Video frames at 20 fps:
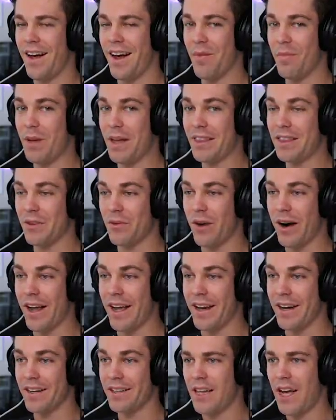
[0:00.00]
I beat the
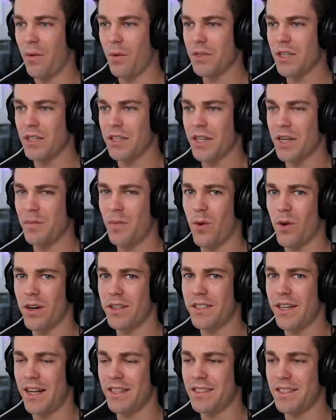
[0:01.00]
raid. That was a little more
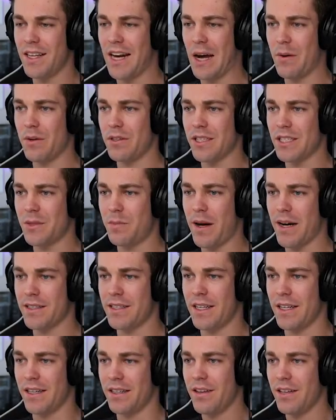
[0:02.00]
intense than I was
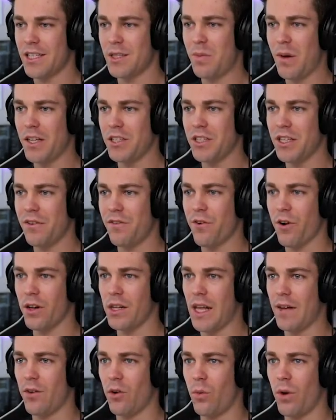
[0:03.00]
expecting, especially for a
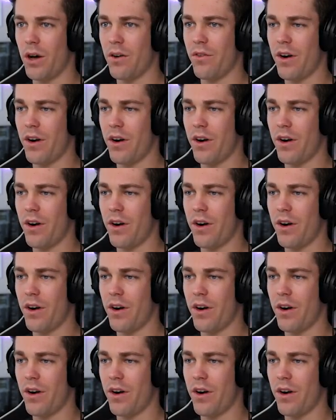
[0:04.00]
level 1